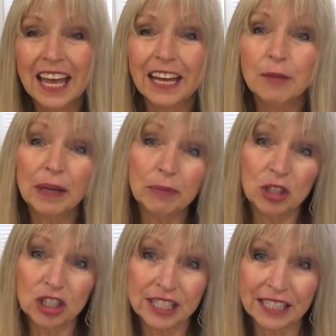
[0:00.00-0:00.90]
and maybe
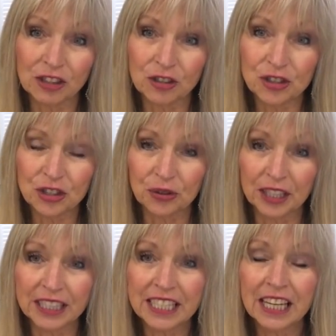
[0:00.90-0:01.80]
you just get used to
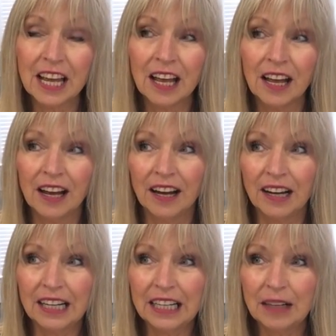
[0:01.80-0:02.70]
it.
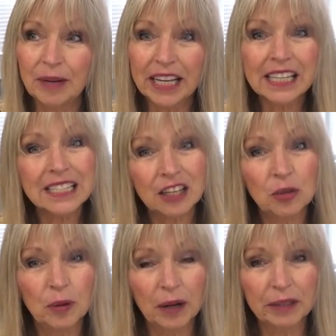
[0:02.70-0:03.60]
Um, I guess I
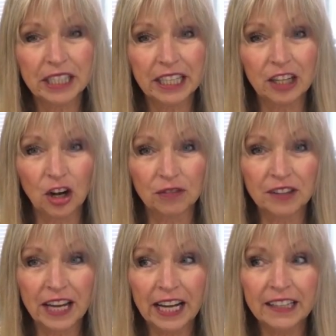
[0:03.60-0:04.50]
could probably get over
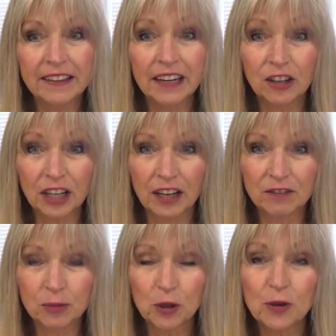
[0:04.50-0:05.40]
that. They are
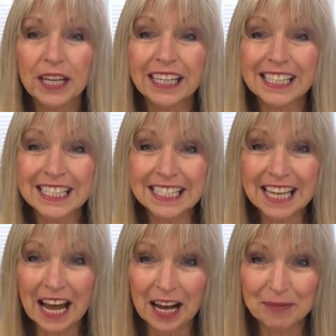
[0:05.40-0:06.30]
comfortable,
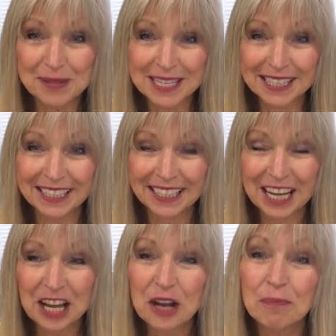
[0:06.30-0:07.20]
except,
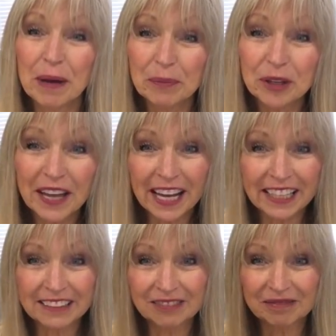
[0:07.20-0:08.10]
remember
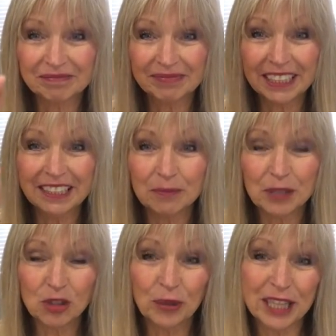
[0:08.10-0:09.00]
that in
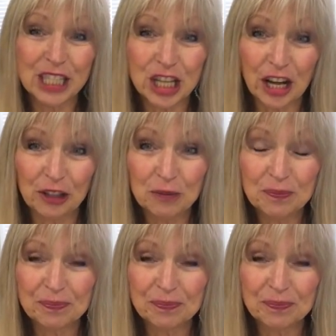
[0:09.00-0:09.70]
between the toe?